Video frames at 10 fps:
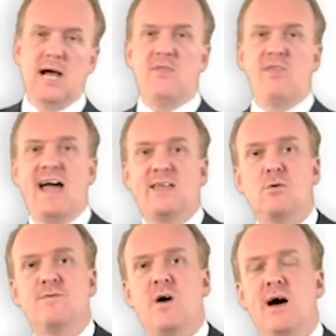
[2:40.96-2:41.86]
and that
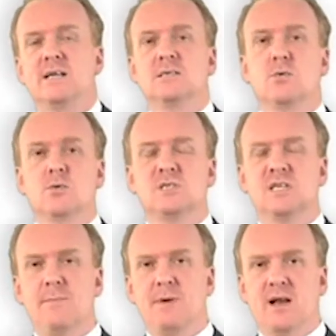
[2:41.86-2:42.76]
you'll find will
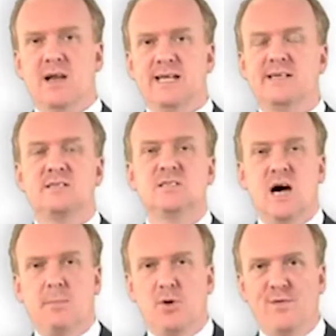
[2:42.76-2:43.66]
typically
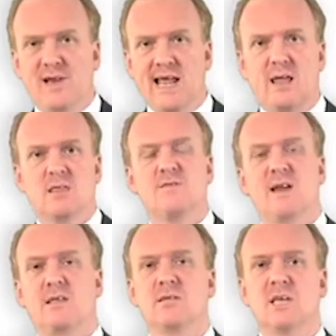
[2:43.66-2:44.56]
double the length of
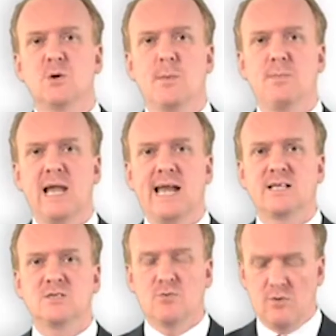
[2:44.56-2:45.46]
anything you were
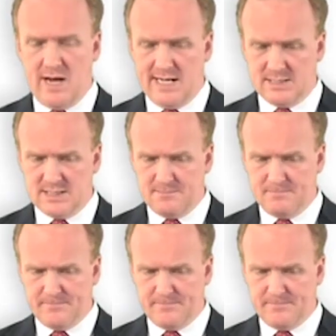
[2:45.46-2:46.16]
planning to write.